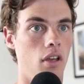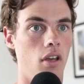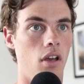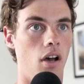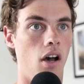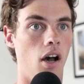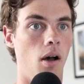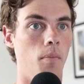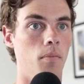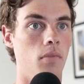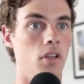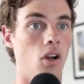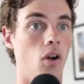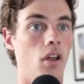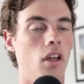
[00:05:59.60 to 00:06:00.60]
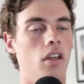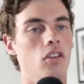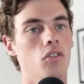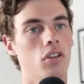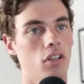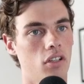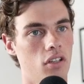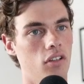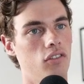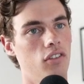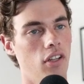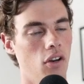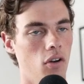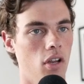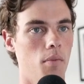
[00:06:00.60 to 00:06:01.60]
You could
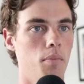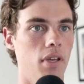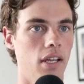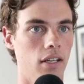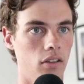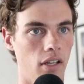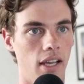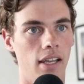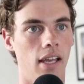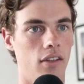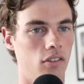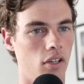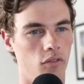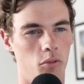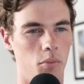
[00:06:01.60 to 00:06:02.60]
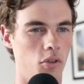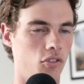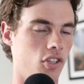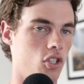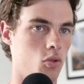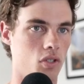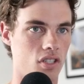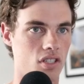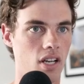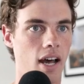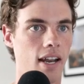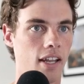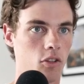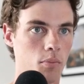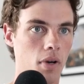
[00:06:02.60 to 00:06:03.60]
consider him being late as an unfamiliar situation, which is not
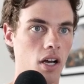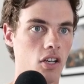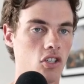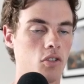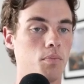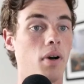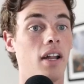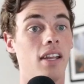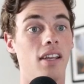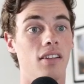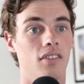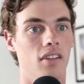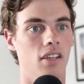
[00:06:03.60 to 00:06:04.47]
as much, but he's